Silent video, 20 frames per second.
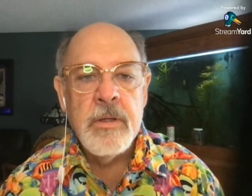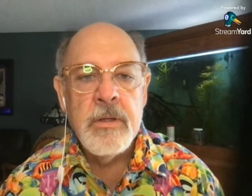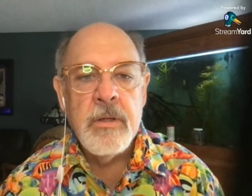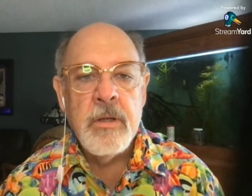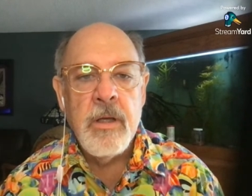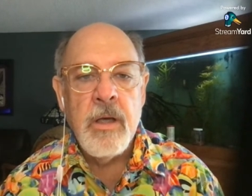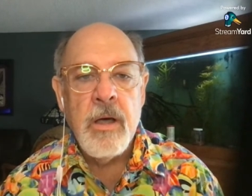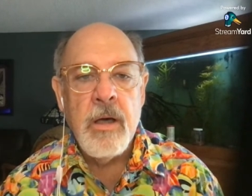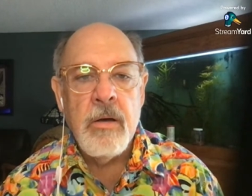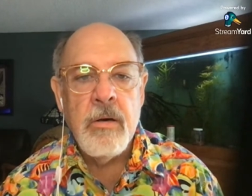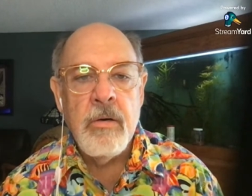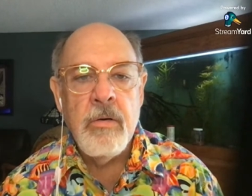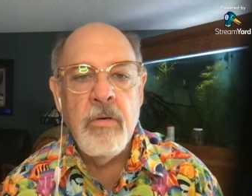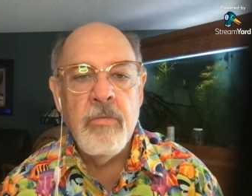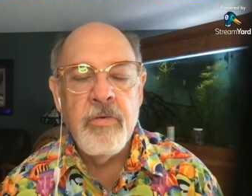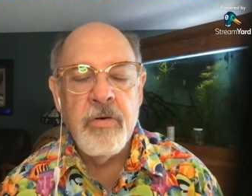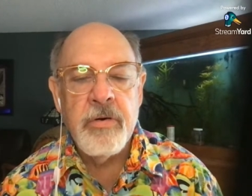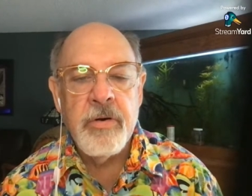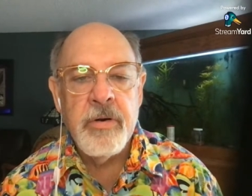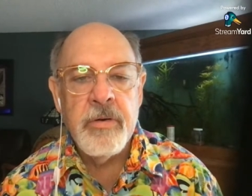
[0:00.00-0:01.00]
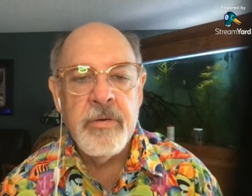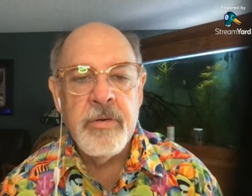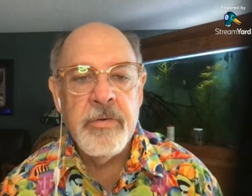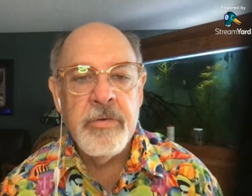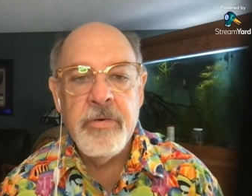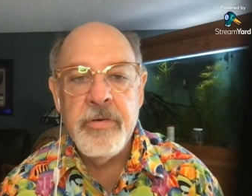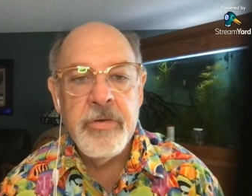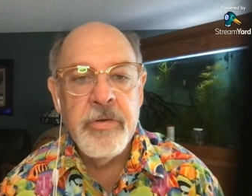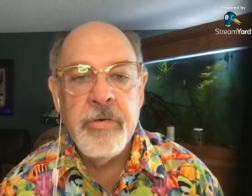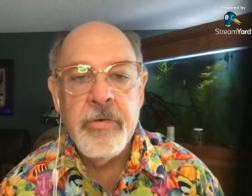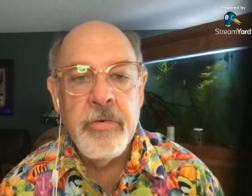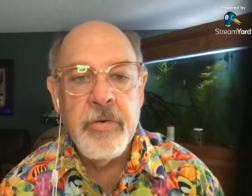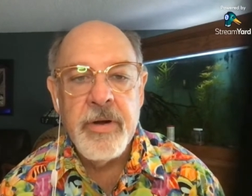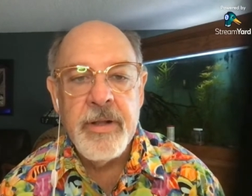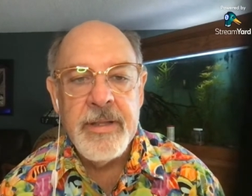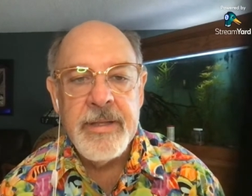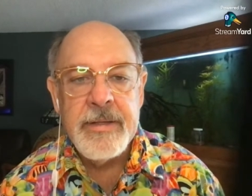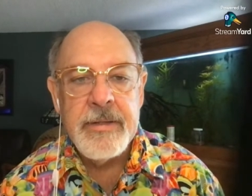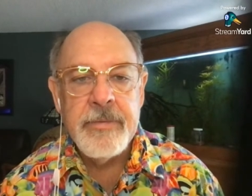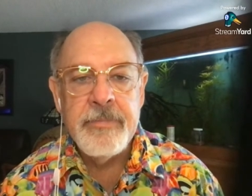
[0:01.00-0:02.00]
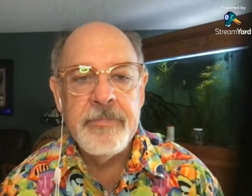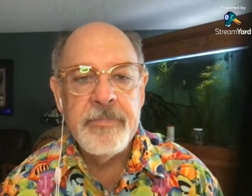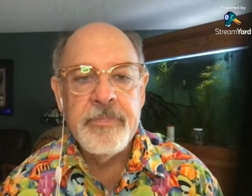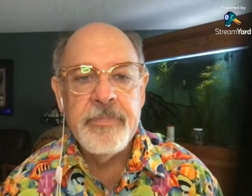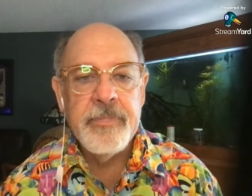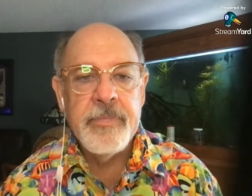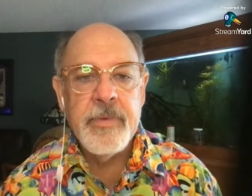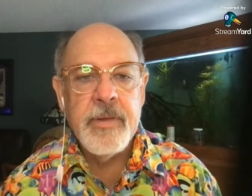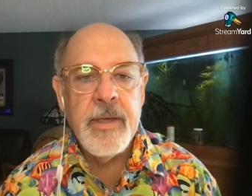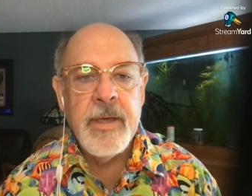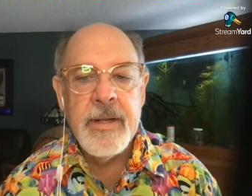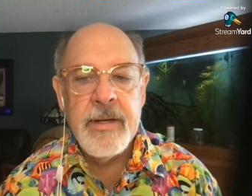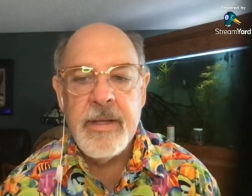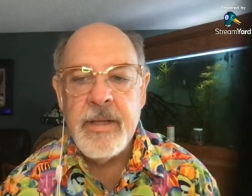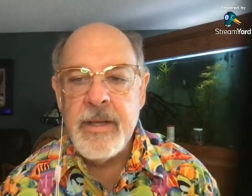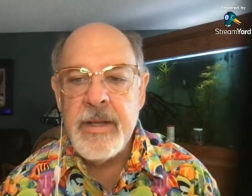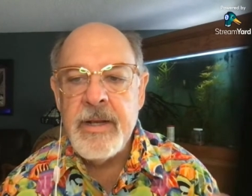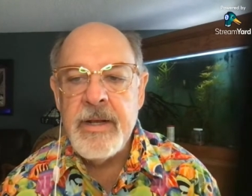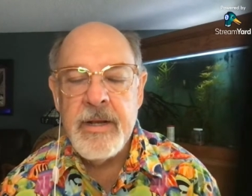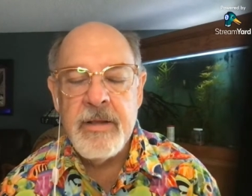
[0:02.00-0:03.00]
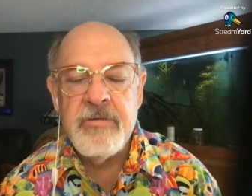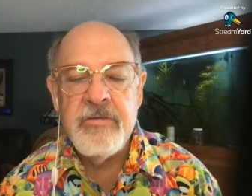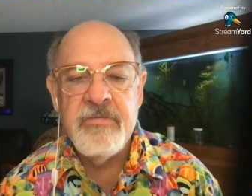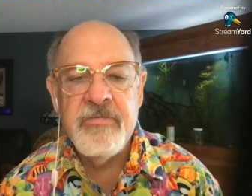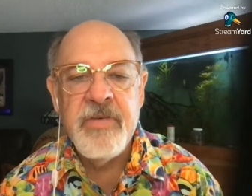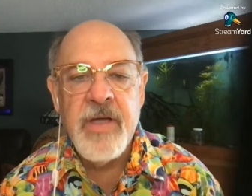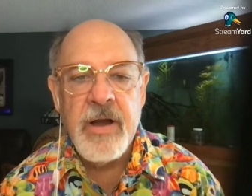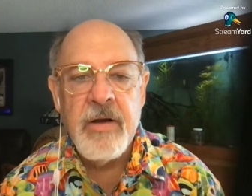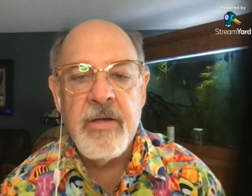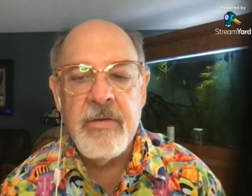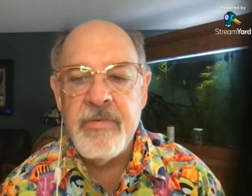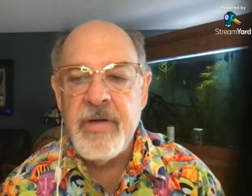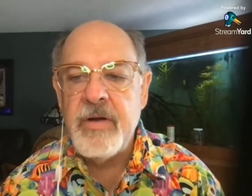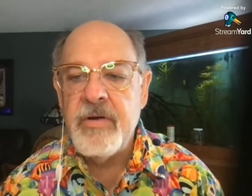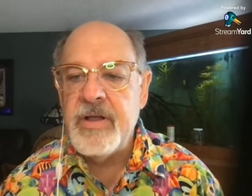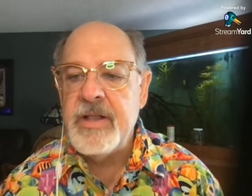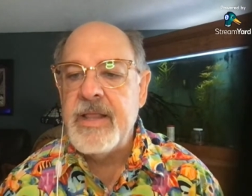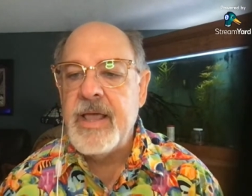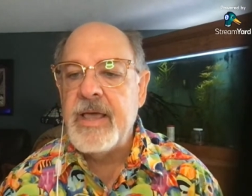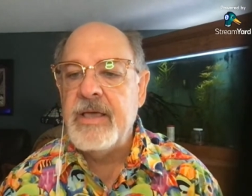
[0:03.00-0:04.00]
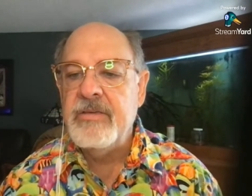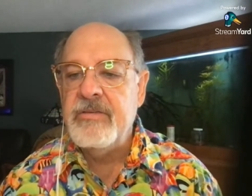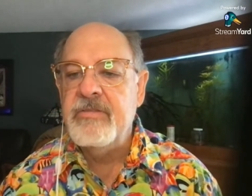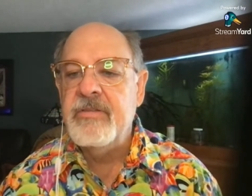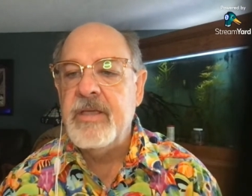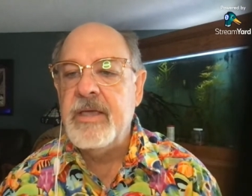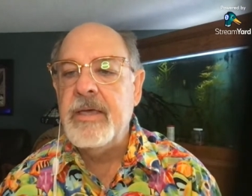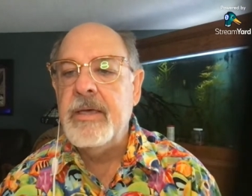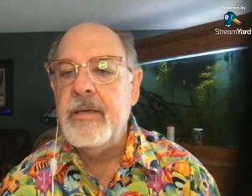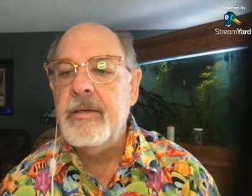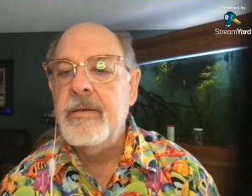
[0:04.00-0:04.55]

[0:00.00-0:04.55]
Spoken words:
you grill it, and it's very, very tasty.